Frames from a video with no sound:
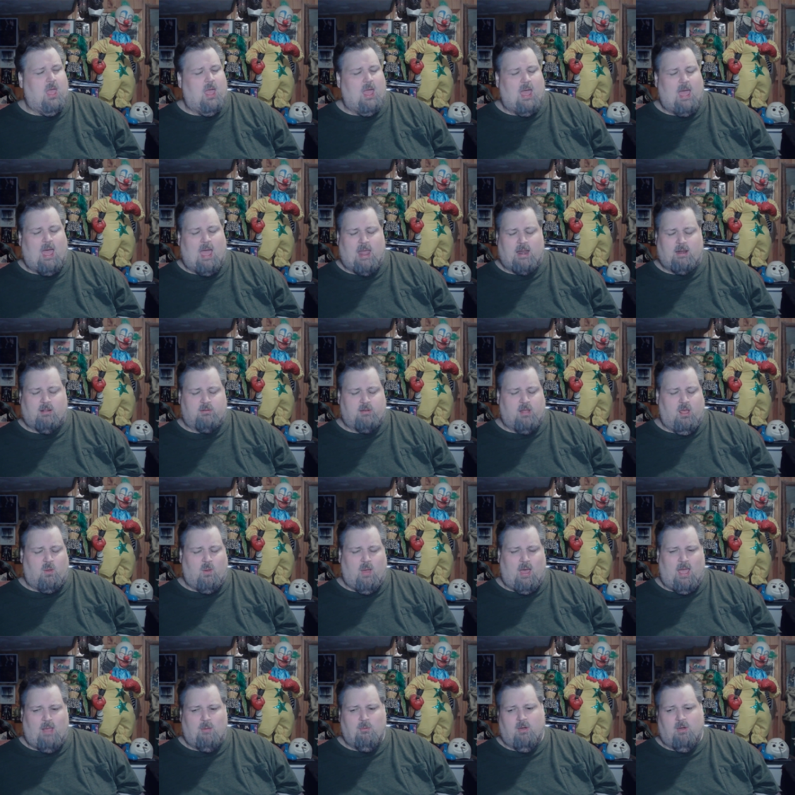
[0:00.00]
I don't know.
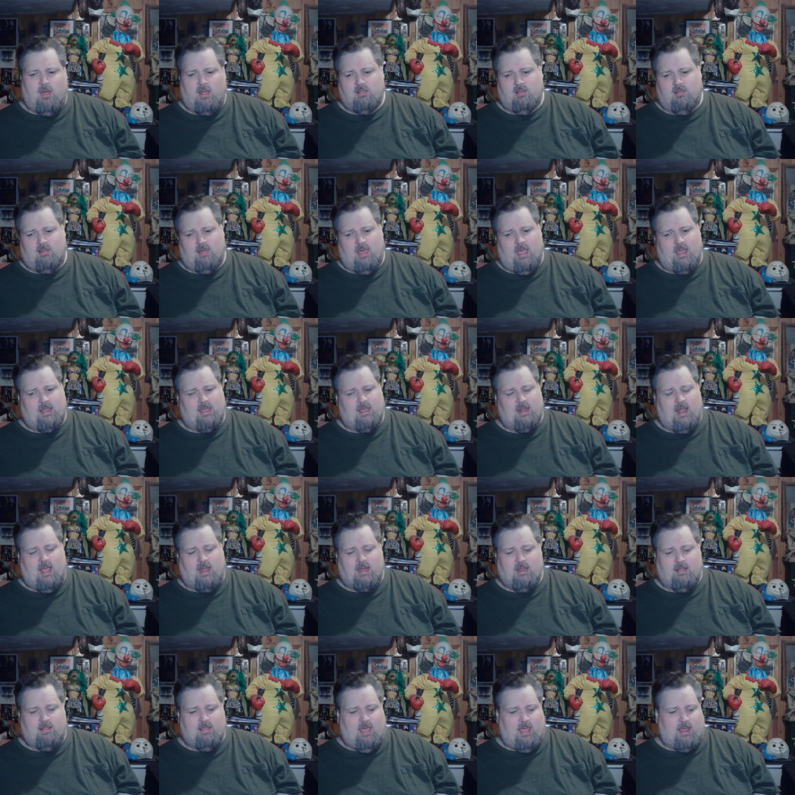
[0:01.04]
I wanted to like it. I
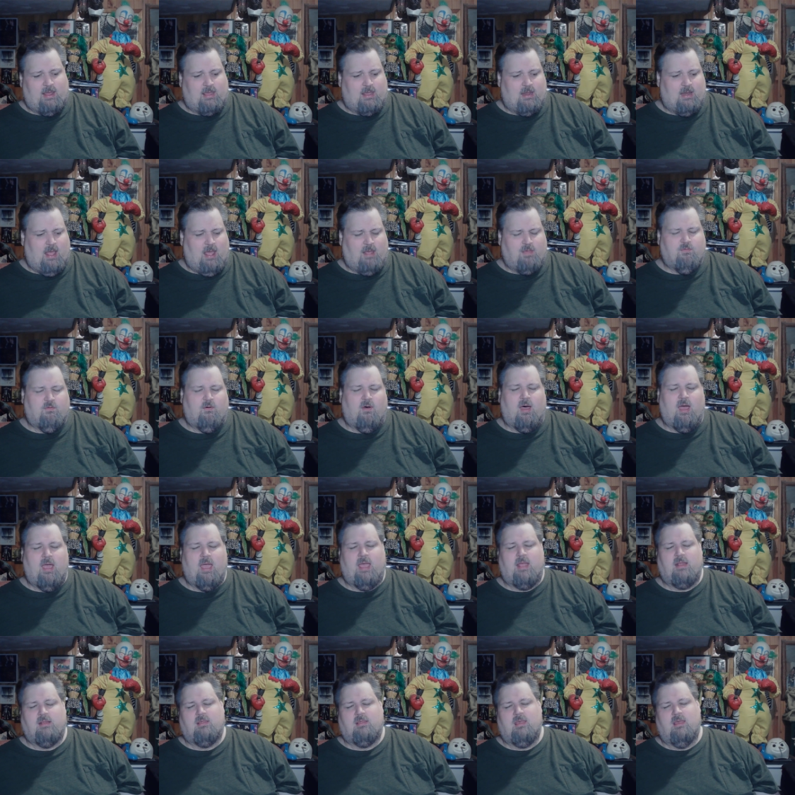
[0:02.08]
didn't like it. As far
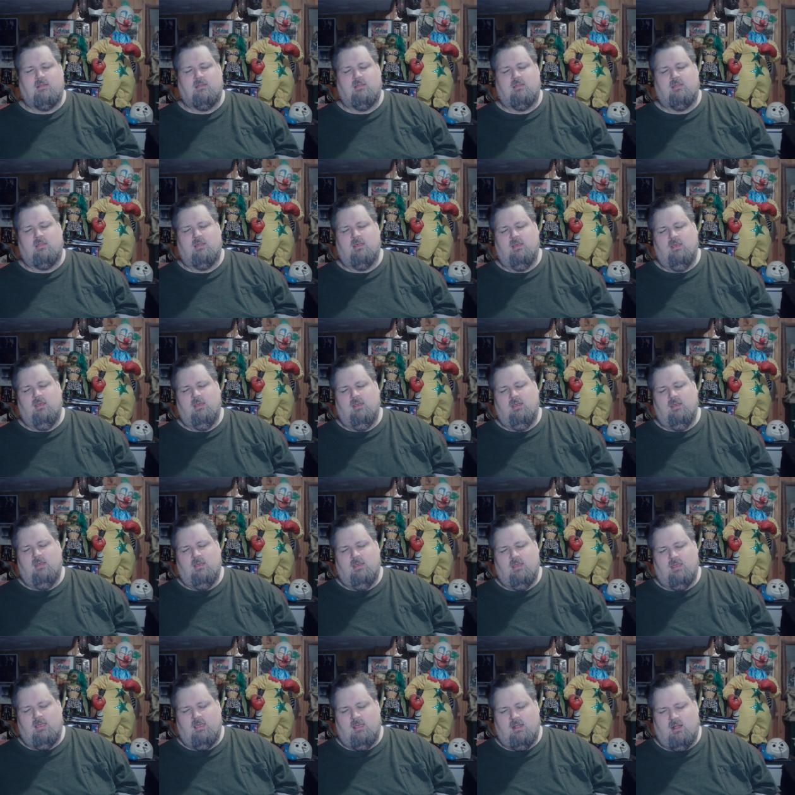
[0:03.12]
it's it's
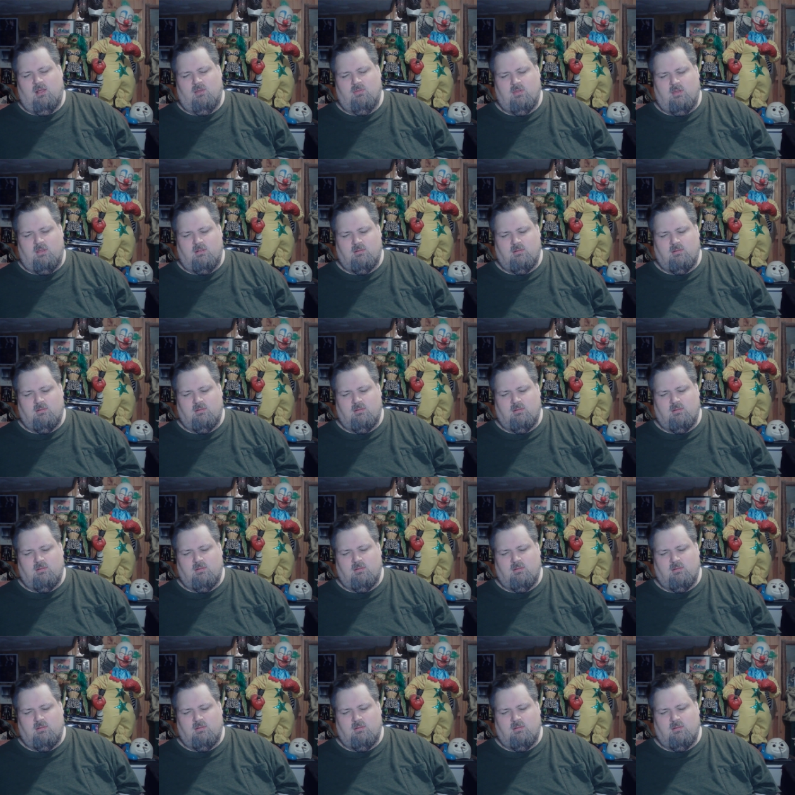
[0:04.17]
you know the